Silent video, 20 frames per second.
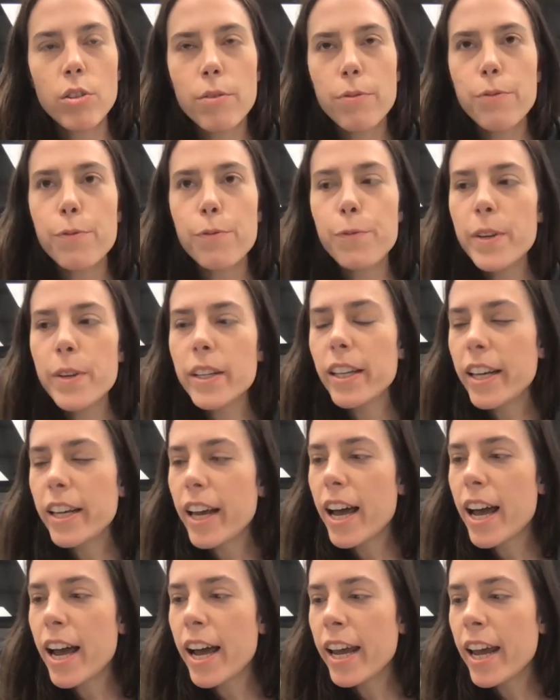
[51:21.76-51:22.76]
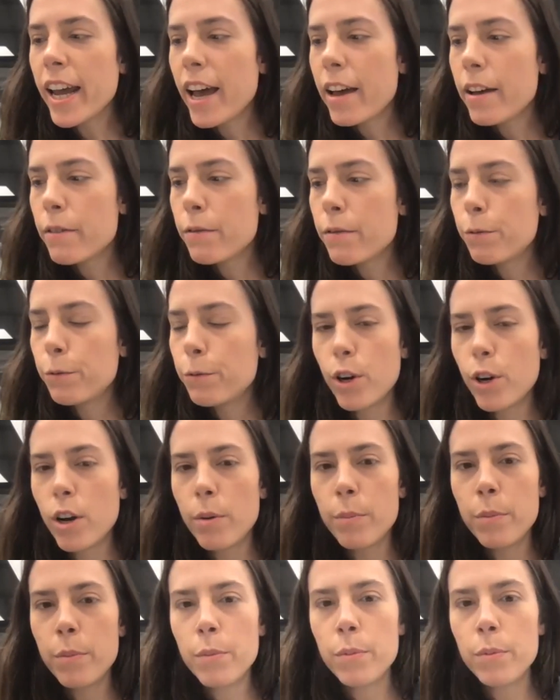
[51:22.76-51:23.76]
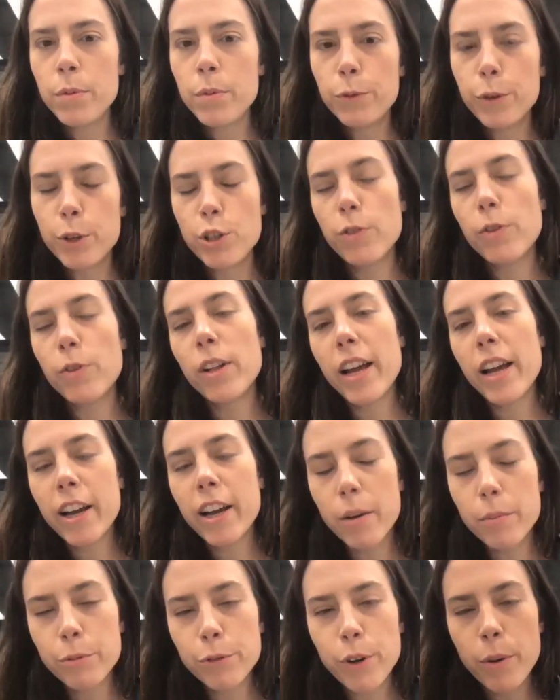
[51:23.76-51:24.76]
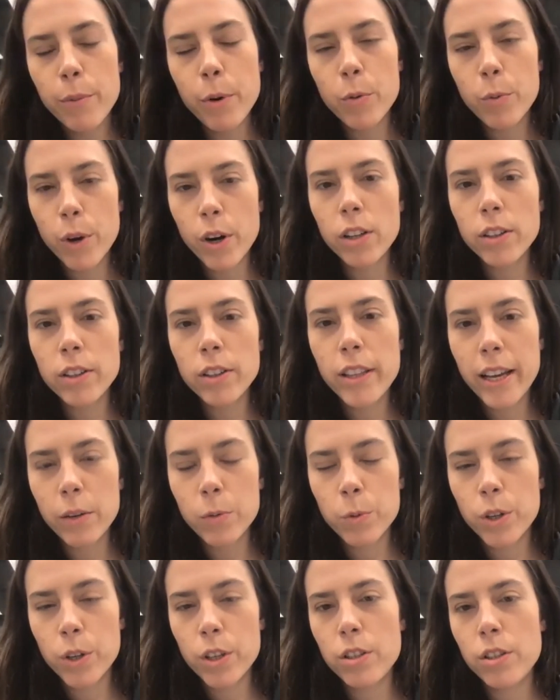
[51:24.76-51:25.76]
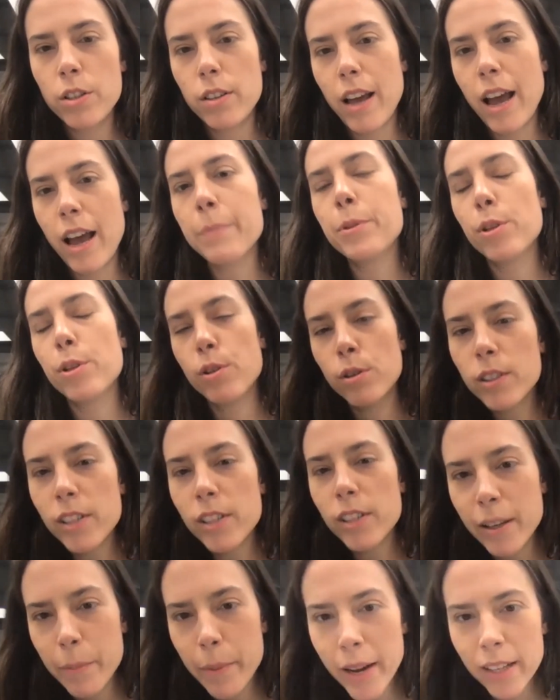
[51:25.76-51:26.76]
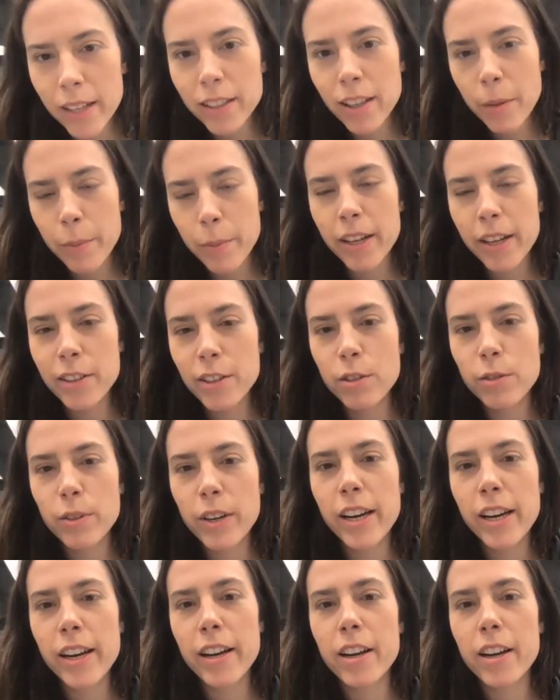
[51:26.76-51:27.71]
the feeling I have from, first of all, I come from a world that was absolutely male dominated, right?